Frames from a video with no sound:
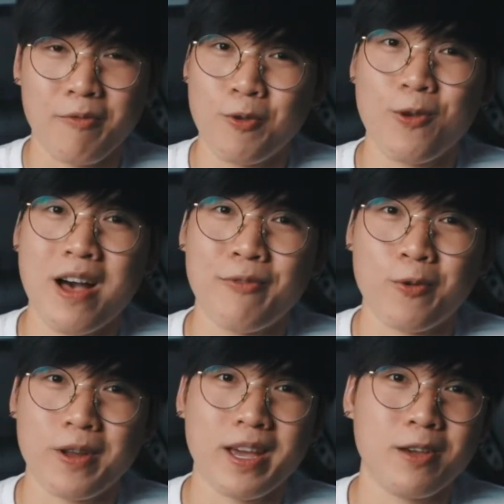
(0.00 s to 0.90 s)
If you don't have
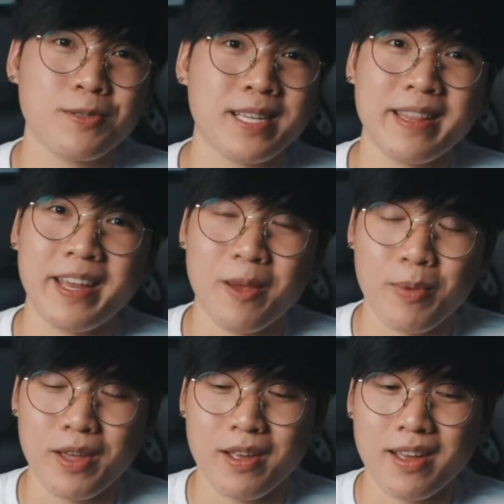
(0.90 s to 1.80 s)
4K, use
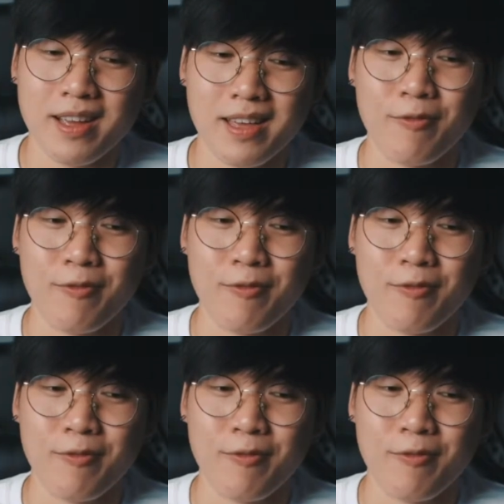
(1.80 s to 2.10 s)
1080p.